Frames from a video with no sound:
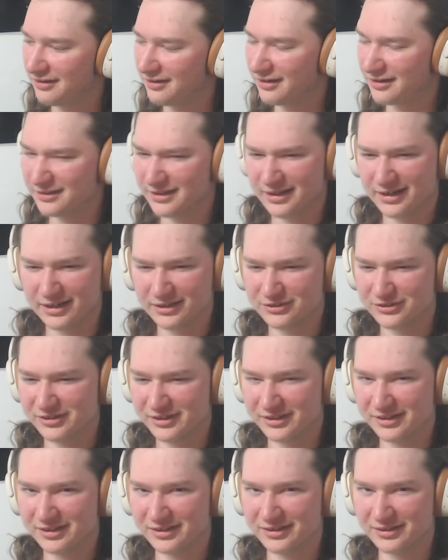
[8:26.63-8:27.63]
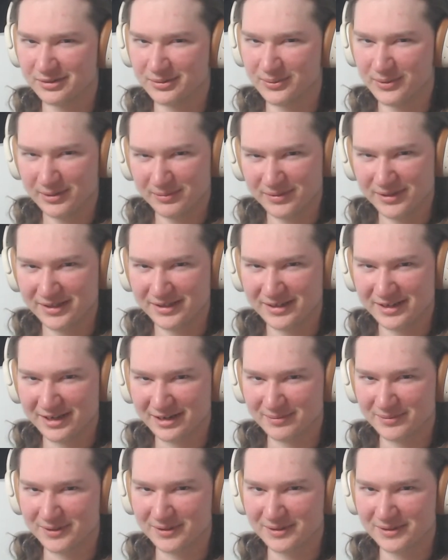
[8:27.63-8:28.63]
actually a wet plate
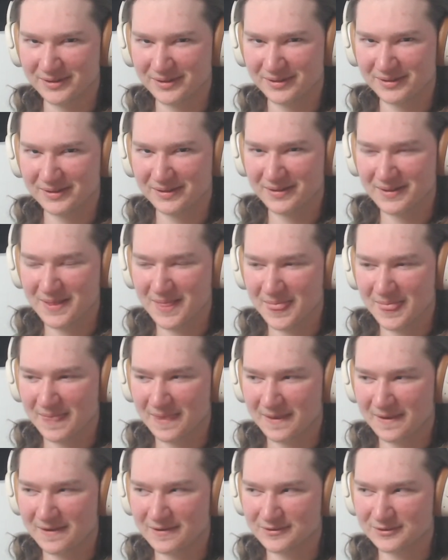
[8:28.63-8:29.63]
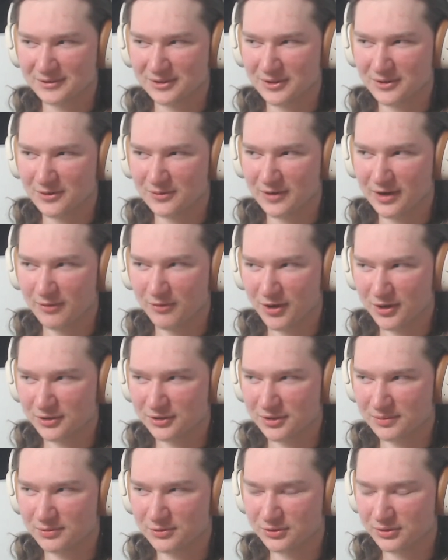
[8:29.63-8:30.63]
camera? So I
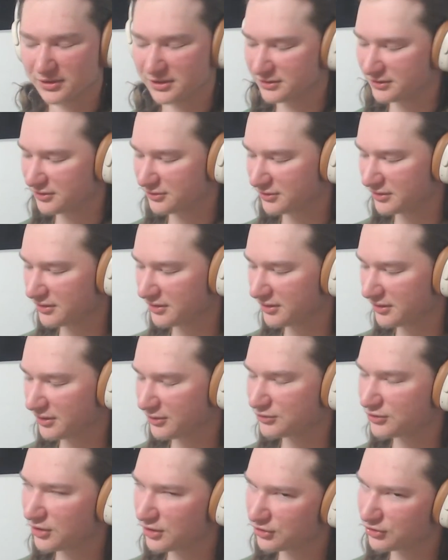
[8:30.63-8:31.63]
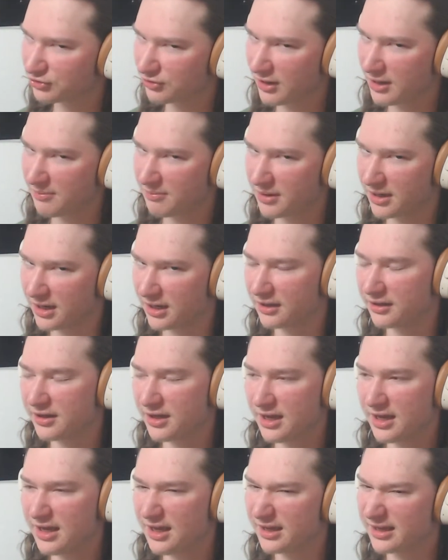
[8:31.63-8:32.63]
walked up to it because it was on a tripod.
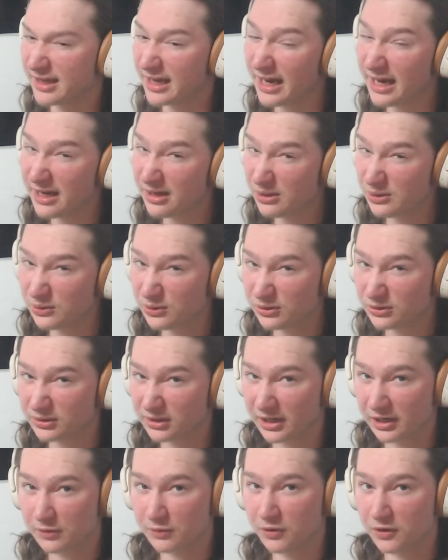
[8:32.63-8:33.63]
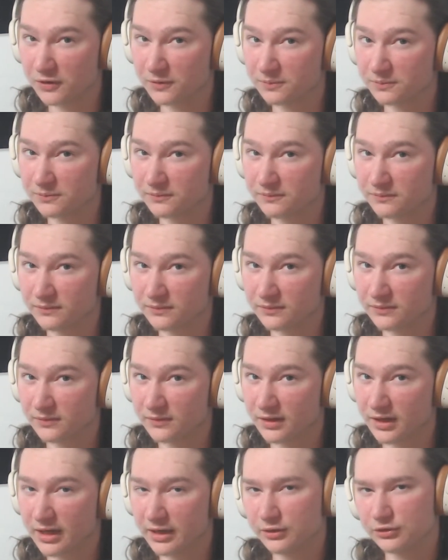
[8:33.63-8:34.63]
It kind of looked like one,
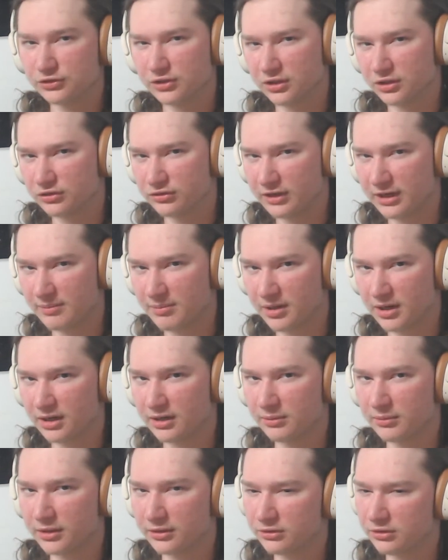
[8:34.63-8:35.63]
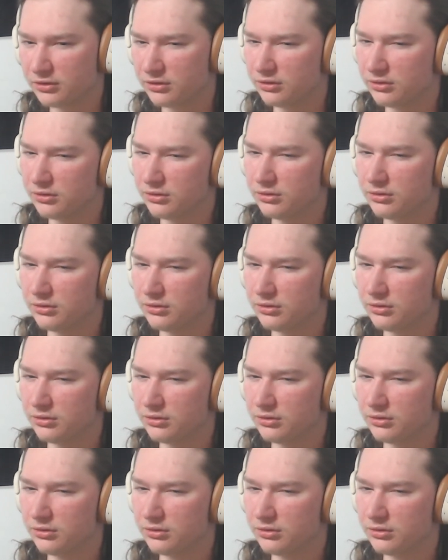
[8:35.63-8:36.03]
and it was on a tripod. I'm like, dude,